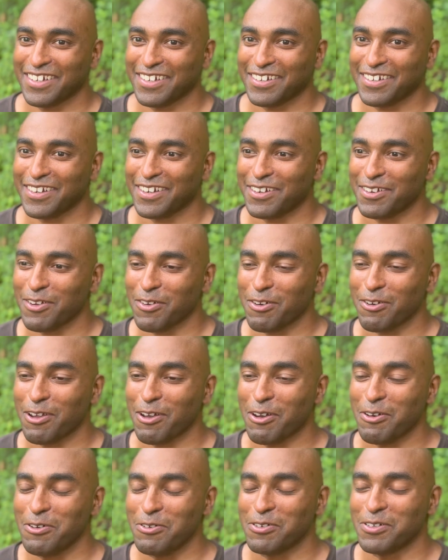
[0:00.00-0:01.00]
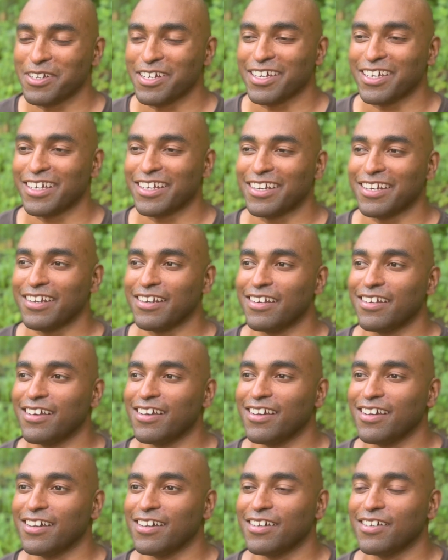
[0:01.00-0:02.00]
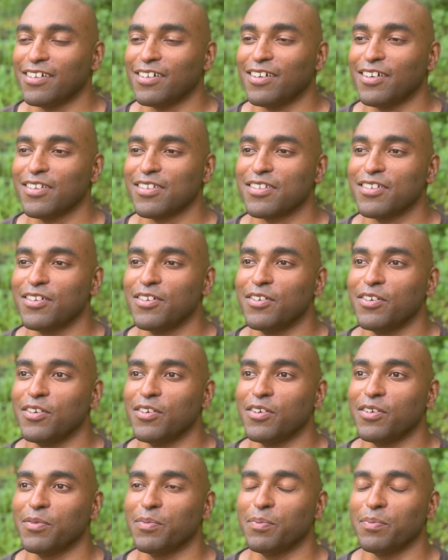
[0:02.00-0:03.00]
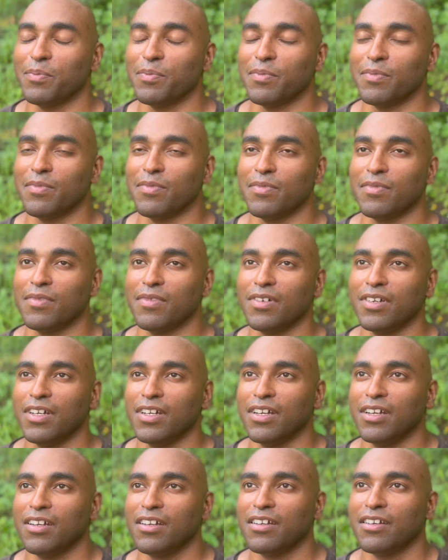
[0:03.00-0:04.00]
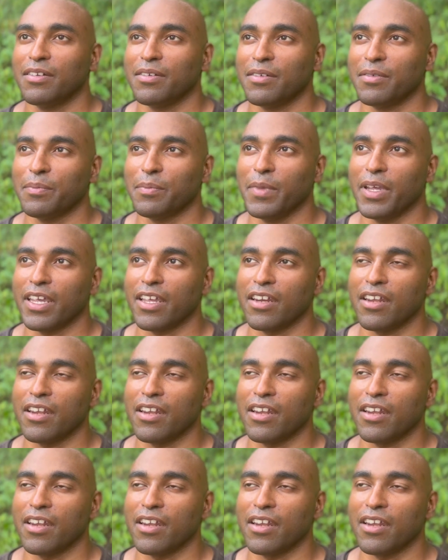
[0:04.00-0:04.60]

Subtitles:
and don't know, and also make an